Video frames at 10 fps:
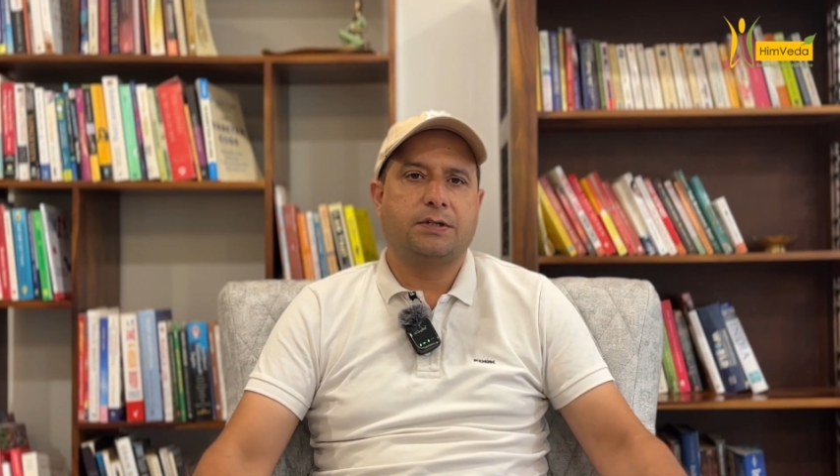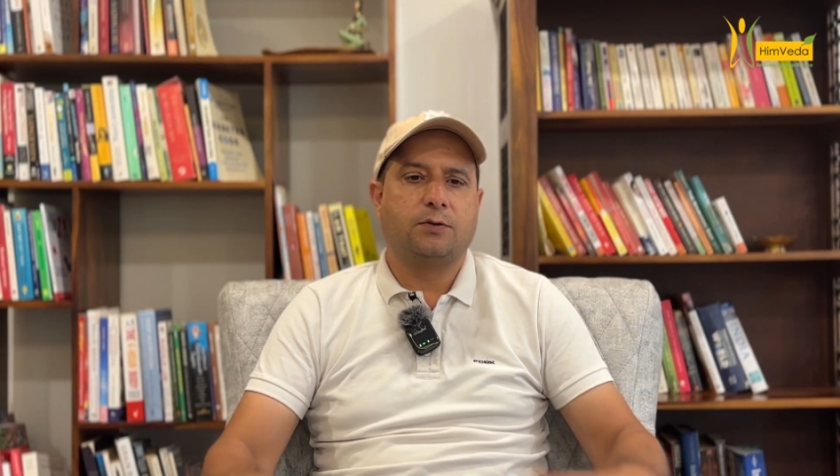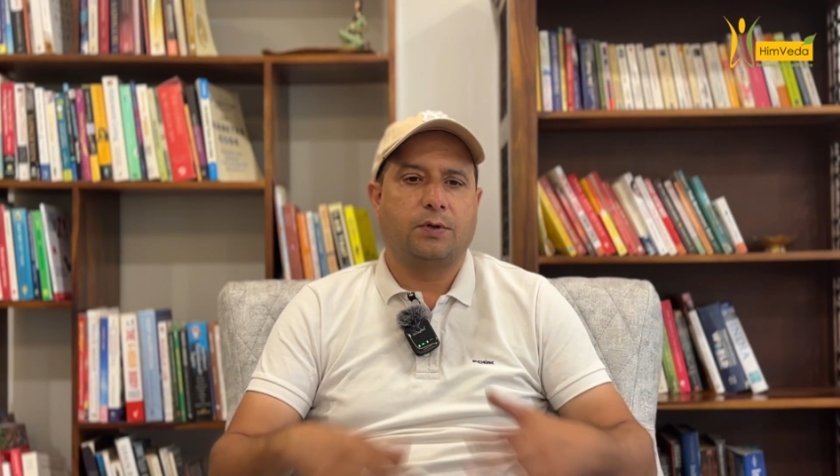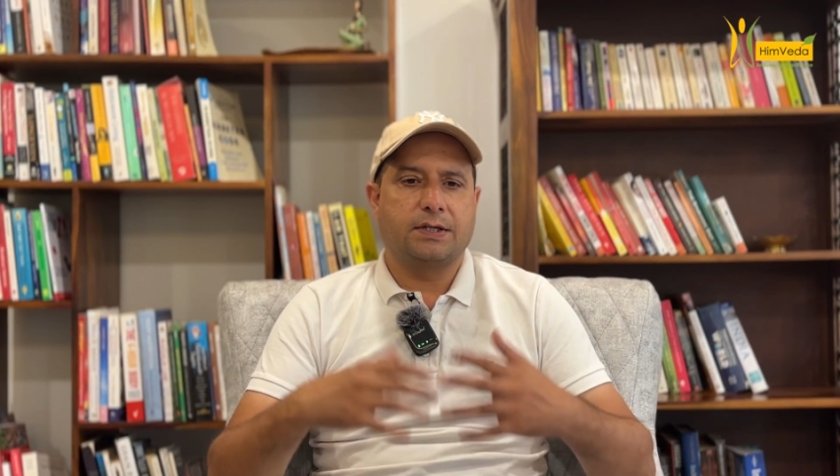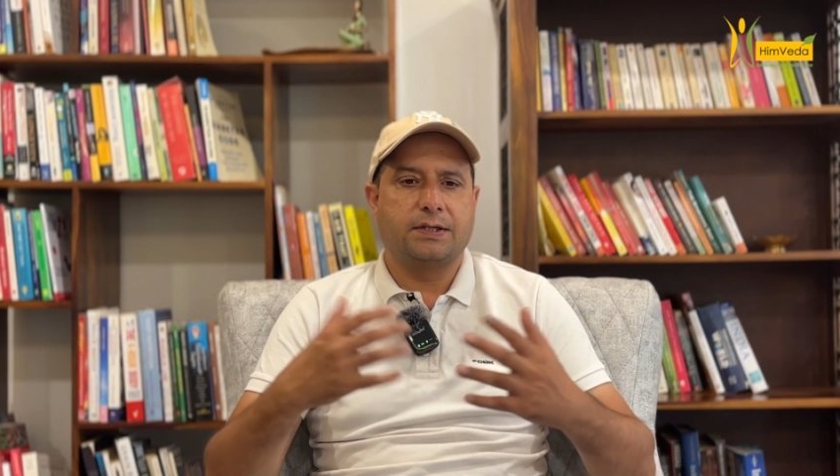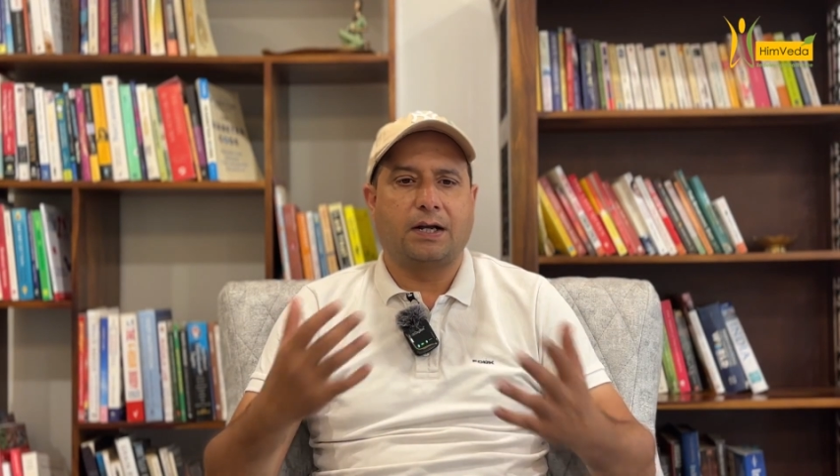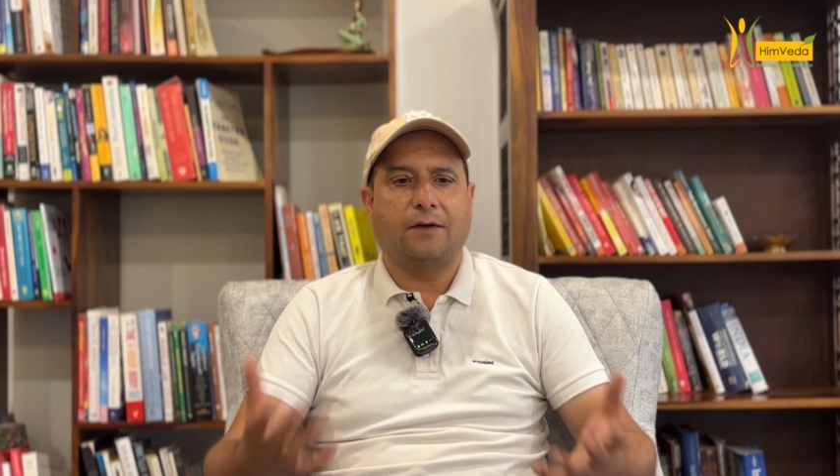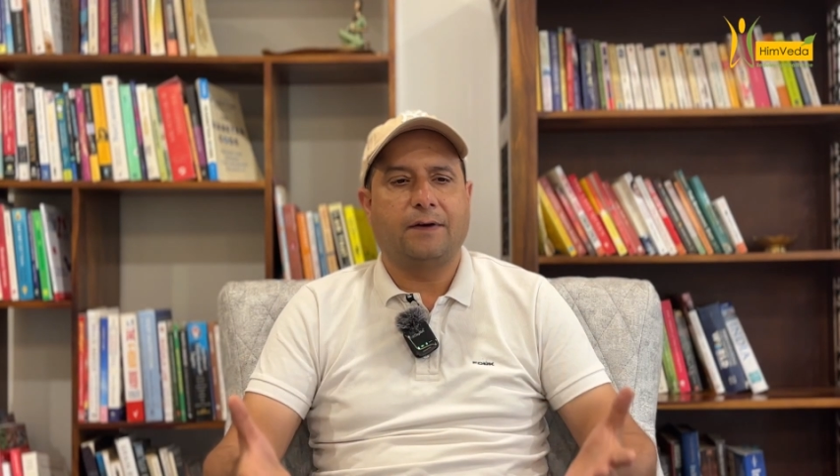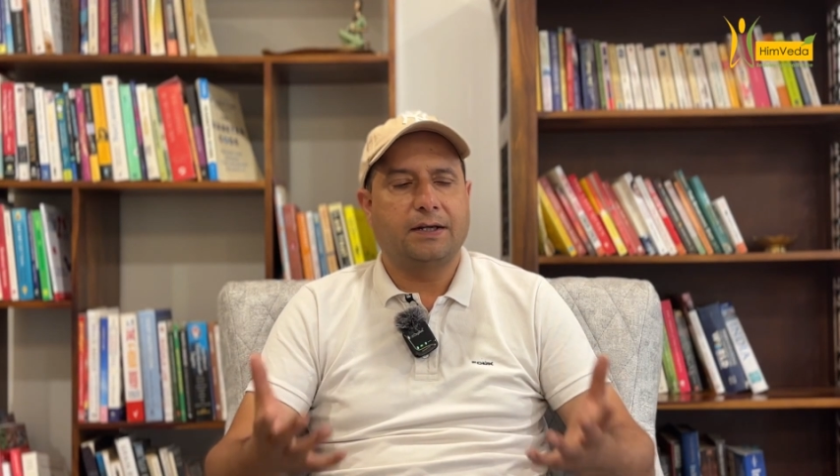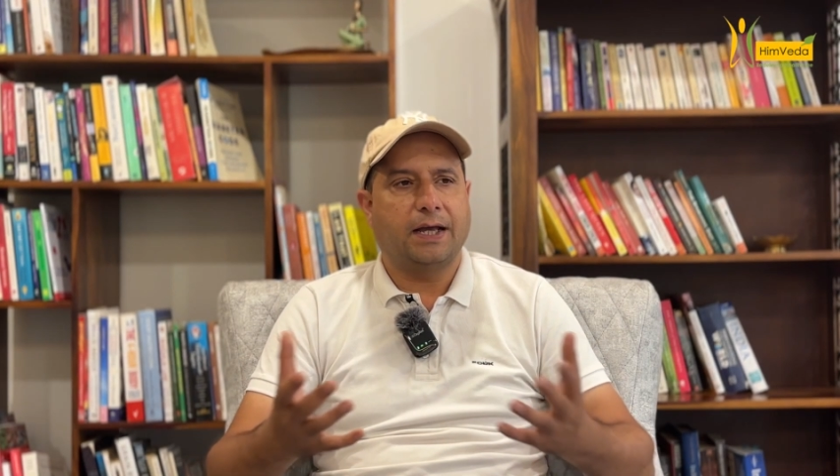is known as the
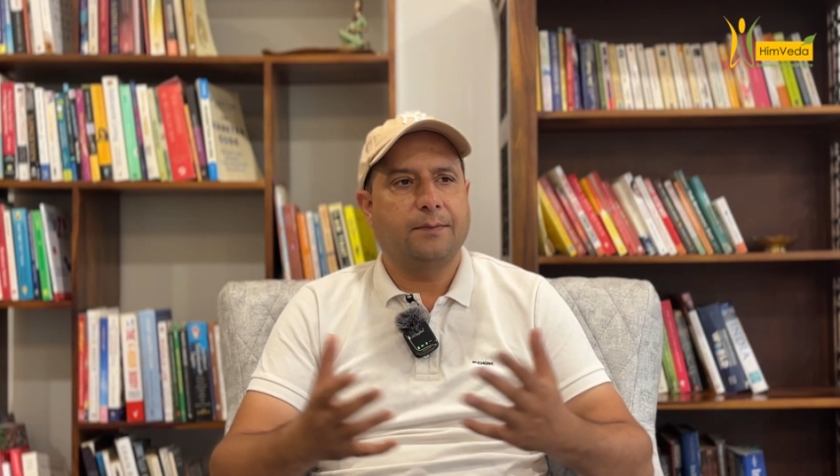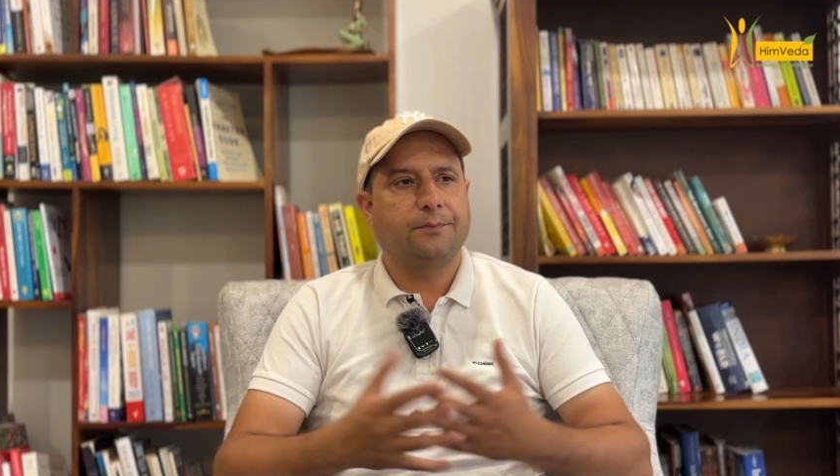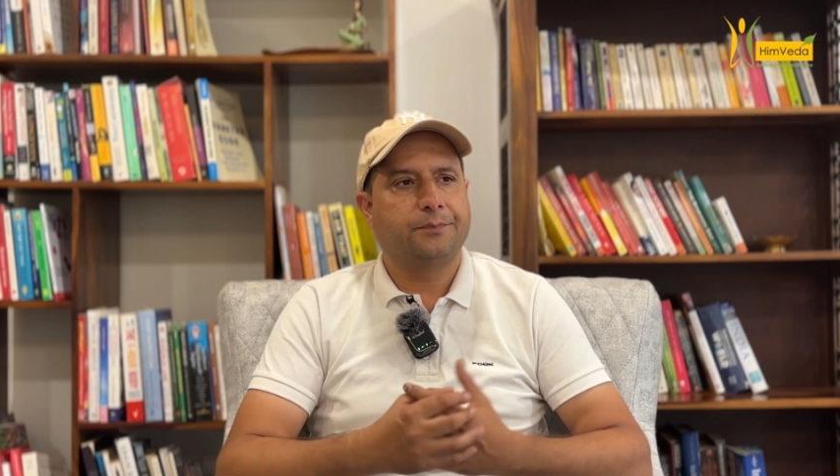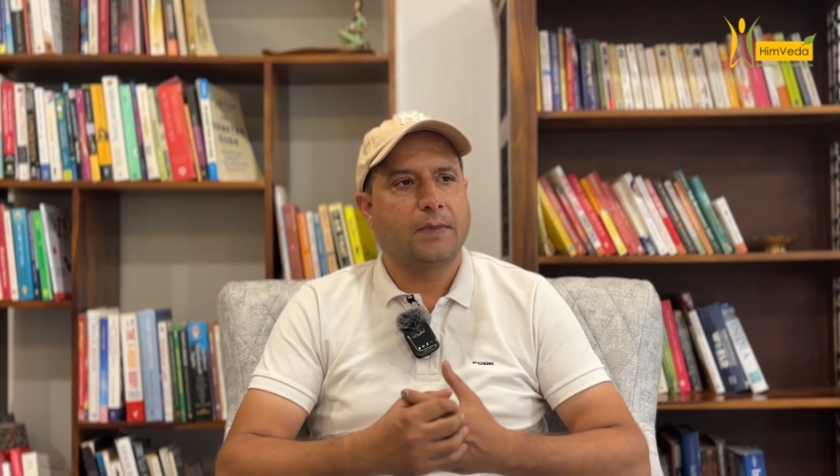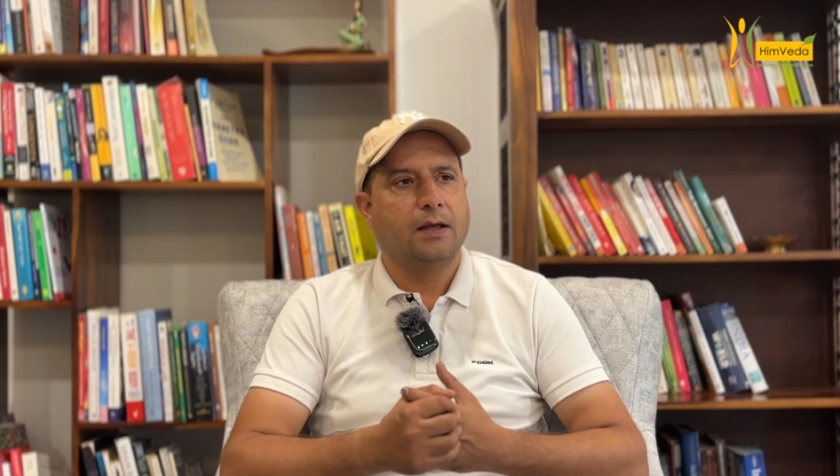kapha time,